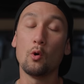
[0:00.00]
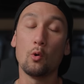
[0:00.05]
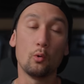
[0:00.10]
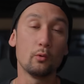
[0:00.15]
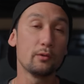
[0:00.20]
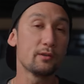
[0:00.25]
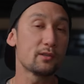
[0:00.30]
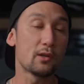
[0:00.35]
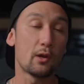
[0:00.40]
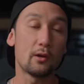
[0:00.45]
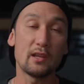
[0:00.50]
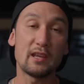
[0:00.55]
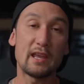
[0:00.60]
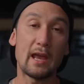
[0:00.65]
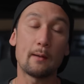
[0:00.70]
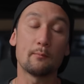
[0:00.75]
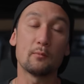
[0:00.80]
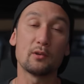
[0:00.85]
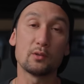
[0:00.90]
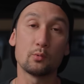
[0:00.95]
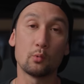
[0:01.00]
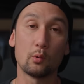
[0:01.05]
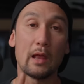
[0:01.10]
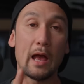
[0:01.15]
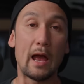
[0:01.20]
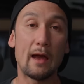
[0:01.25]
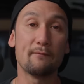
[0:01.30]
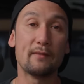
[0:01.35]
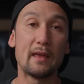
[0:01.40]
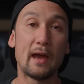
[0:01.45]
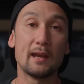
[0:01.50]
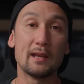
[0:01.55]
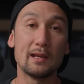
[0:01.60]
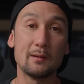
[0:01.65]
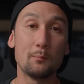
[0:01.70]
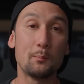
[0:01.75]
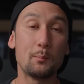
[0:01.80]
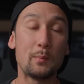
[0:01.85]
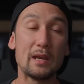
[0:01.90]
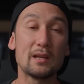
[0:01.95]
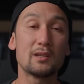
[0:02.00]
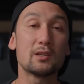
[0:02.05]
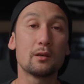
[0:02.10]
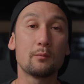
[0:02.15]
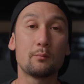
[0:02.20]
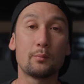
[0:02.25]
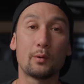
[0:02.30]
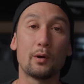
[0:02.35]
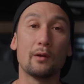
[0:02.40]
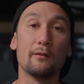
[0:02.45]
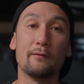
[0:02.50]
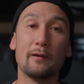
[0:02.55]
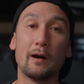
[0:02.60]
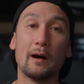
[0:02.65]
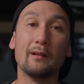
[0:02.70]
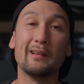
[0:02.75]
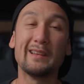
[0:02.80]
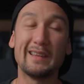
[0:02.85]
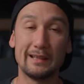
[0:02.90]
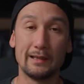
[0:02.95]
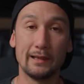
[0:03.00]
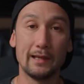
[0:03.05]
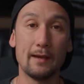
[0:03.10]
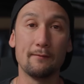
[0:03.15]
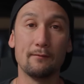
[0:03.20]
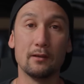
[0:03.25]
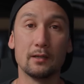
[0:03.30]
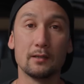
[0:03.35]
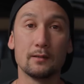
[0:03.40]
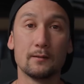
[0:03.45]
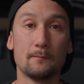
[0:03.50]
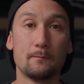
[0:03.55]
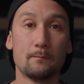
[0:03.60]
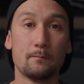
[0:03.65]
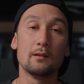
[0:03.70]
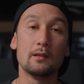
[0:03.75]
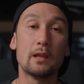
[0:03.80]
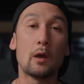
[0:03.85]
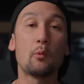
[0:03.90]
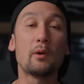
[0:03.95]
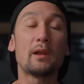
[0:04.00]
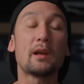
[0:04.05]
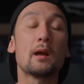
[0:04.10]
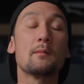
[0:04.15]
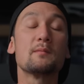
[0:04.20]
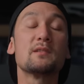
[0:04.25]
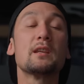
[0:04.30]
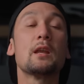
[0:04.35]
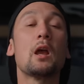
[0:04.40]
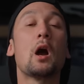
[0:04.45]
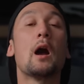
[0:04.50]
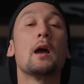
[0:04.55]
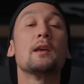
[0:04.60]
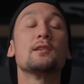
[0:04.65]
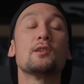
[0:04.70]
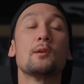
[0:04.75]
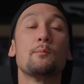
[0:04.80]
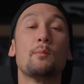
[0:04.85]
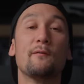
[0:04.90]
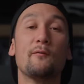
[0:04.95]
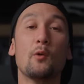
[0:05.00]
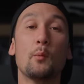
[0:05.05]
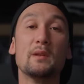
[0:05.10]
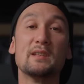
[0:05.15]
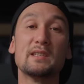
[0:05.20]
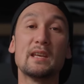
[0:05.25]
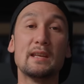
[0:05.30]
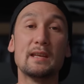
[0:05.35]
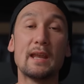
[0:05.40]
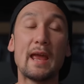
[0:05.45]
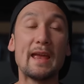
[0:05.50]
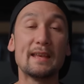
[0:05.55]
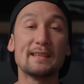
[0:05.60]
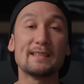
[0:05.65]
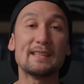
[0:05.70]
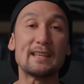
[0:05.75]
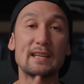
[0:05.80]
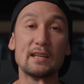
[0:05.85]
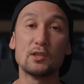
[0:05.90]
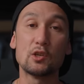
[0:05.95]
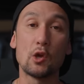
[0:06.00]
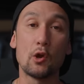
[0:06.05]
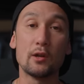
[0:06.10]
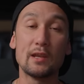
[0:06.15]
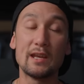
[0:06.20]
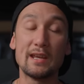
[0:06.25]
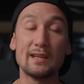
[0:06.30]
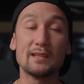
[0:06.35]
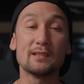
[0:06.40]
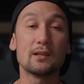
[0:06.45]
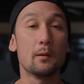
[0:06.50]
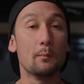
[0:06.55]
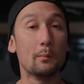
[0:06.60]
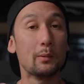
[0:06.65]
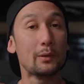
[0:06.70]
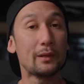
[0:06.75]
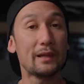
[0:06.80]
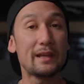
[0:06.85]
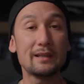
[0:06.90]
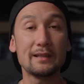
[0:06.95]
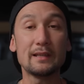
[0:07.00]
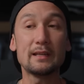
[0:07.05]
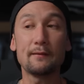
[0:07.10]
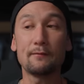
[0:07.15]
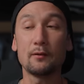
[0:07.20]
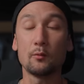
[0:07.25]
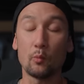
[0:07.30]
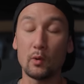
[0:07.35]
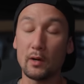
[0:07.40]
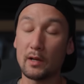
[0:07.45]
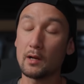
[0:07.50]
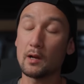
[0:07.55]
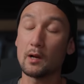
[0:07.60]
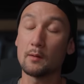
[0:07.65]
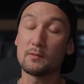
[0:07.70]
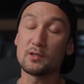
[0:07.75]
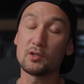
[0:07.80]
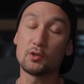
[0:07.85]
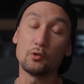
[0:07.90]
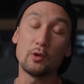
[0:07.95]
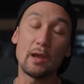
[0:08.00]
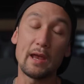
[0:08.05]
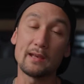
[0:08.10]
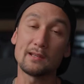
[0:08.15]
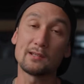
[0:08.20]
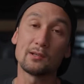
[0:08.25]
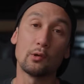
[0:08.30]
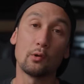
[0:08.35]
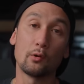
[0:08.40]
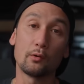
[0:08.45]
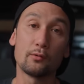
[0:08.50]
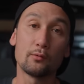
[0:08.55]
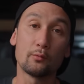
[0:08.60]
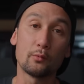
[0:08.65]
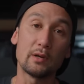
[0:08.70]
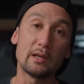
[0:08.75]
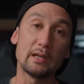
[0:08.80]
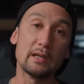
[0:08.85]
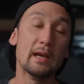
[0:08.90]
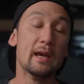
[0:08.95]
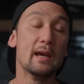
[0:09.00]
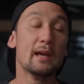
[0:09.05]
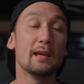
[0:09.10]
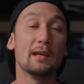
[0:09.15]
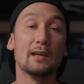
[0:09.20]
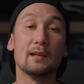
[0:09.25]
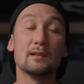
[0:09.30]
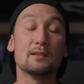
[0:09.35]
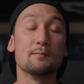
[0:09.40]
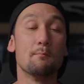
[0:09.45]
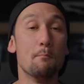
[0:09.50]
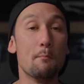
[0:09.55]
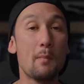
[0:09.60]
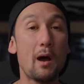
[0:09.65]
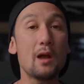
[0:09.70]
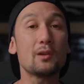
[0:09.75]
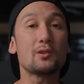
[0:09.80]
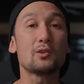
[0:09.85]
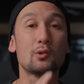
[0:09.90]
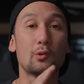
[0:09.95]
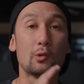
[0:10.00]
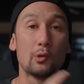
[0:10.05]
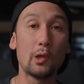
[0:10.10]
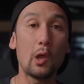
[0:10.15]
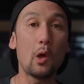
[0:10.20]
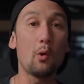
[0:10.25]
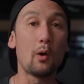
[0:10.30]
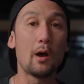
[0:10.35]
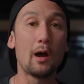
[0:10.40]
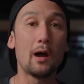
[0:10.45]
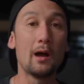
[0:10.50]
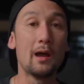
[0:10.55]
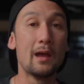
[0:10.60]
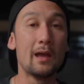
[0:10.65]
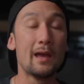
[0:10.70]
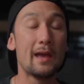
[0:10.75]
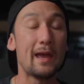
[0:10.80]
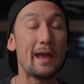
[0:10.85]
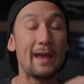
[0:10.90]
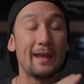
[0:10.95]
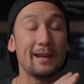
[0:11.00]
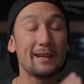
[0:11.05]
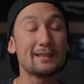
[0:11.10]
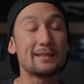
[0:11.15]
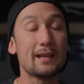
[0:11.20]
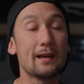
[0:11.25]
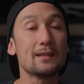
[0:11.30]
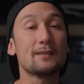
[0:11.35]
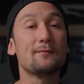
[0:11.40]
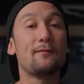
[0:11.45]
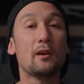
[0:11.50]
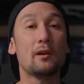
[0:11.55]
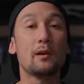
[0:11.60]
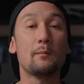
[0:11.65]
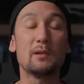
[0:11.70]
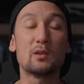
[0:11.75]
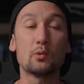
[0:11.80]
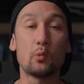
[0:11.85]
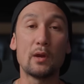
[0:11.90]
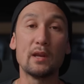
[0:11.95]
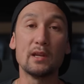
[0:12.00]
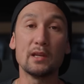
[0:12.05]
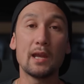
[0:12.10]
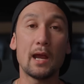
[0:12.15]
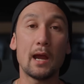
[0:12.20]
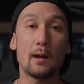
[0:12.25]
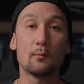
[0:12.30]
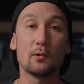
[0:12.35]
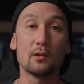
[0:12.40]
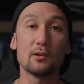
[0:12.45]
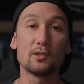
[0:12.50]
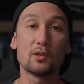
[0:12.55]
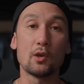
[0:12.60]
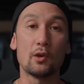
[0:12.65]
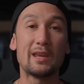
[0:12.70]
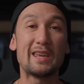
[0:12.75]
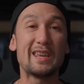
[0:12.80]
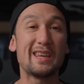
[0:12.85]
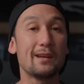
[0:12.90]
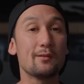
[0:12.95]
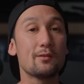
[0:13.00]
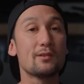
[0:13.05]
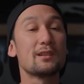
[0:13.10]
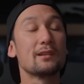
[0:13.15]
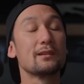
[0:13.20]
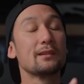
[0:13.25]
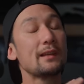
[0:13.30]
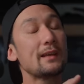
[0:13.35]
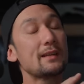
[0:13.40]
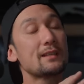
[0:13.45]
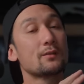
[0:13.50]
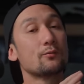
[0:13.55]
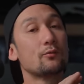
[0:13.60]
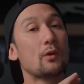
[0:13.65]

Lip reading: all the Sony cameras will have that in picture profile 11. Now, when it comes to the ISO performance in S-Cinetone, it is completely different when it comes to S-Log 3. It is much lower, and it does vary between cameras. So here is a list